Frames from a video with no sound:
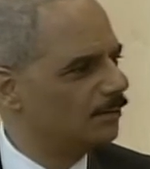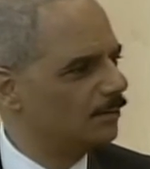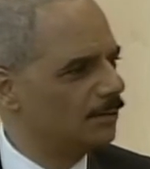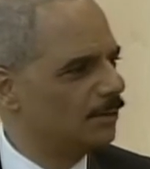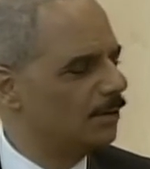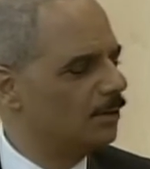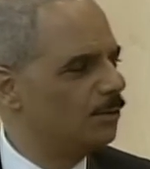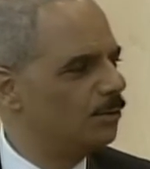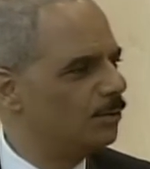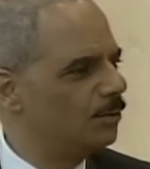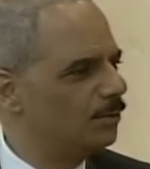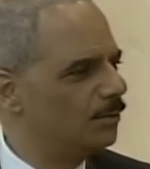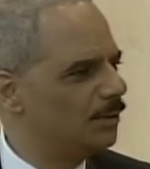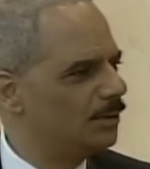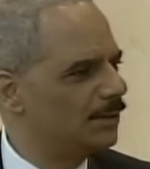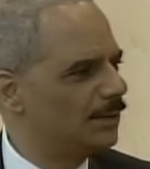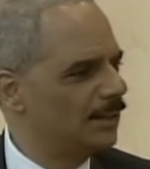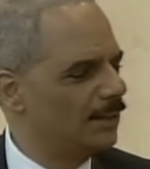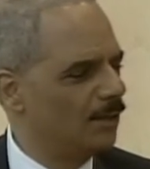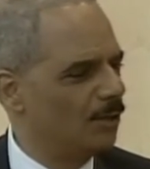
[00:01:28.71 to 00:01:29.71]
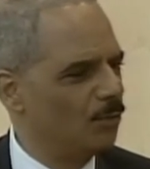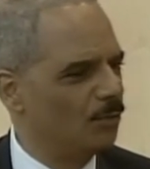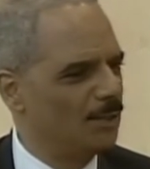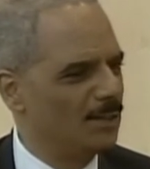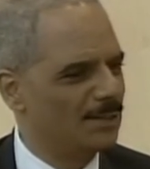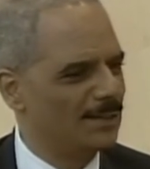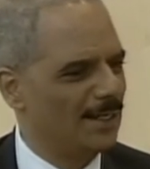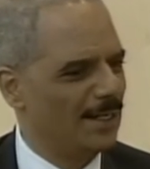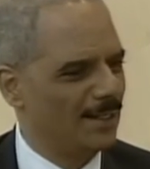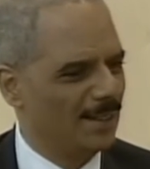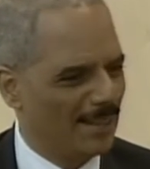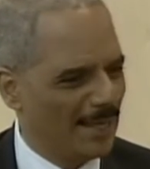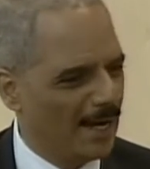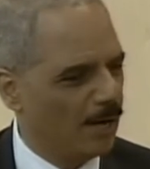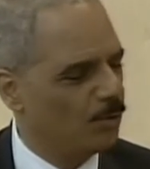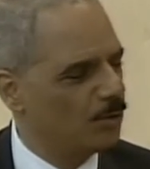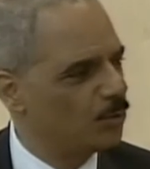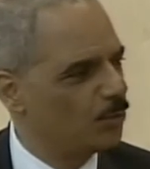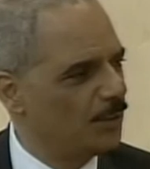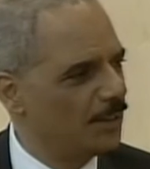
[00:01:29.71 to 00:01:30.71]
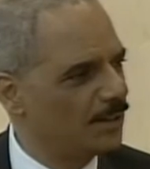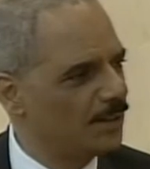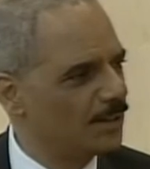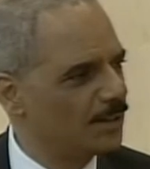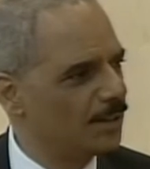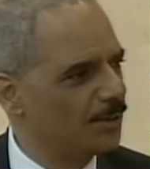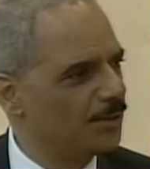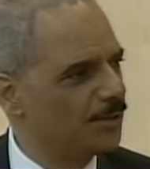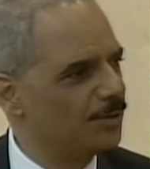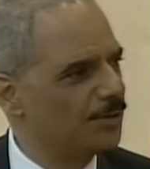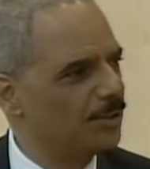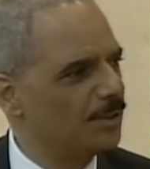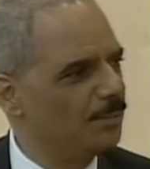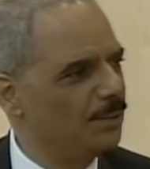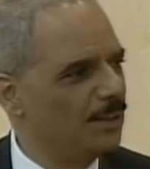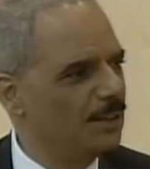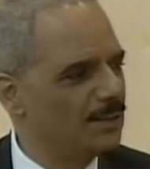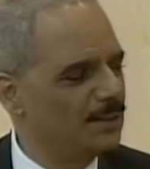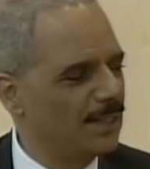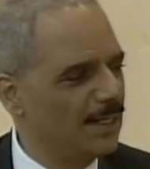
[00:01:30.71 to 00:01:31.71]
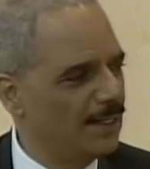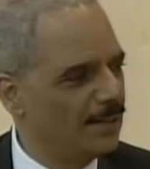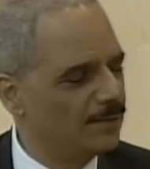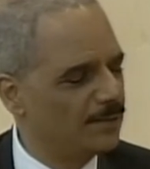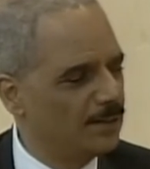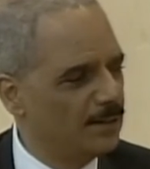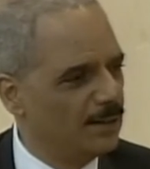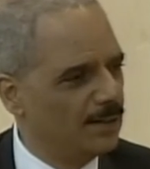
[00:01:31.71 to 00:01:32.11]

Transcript: cocoons and only say that which we consider to be safe,